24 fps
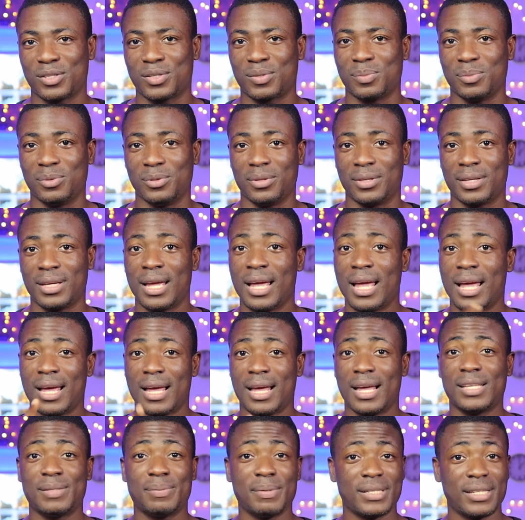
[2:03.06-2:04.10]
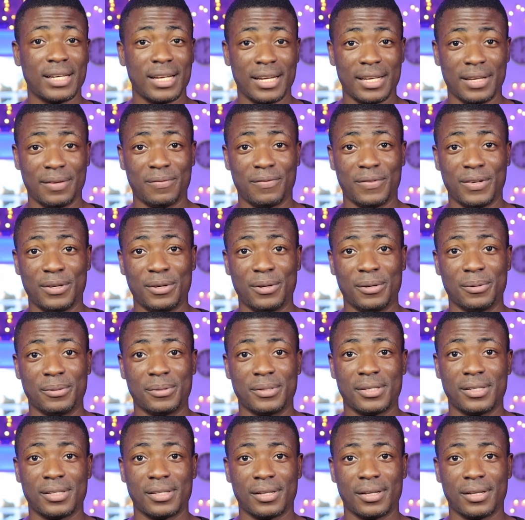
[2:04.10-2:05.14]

smooth, especially in videos.